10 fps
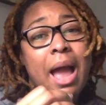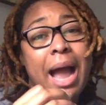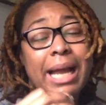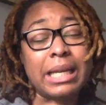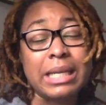
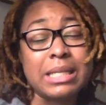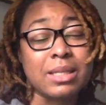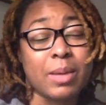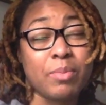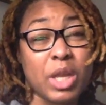I eat
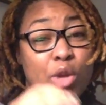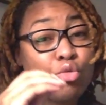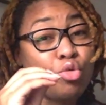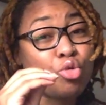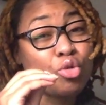
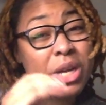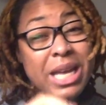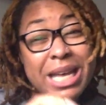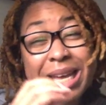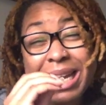something
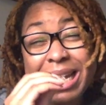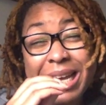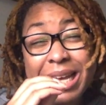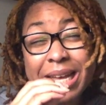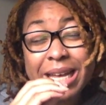
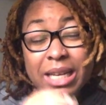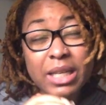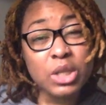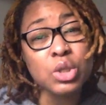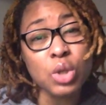
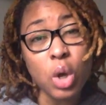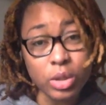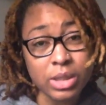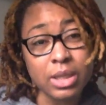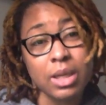really
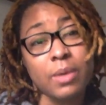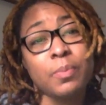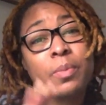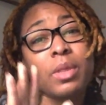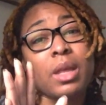salty.